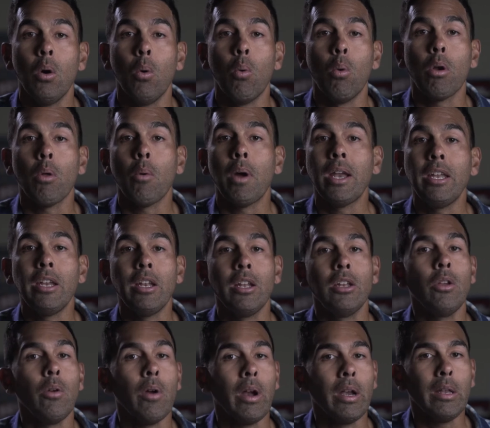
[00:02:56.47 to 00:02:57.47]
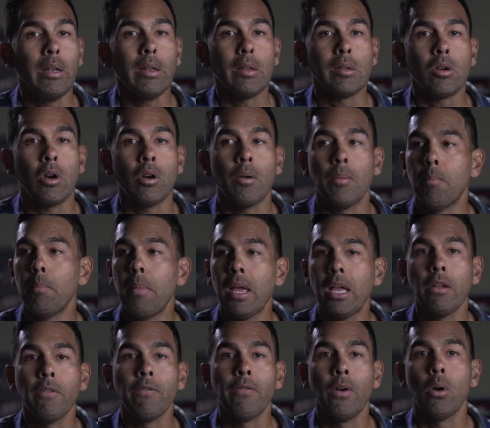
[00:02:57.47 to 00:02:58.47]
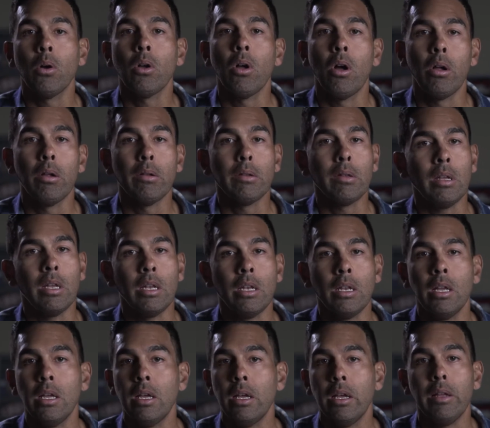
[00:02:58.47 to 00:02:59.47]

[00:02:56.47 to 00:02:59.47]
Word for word: What do I need to do? I need to start making phone calls and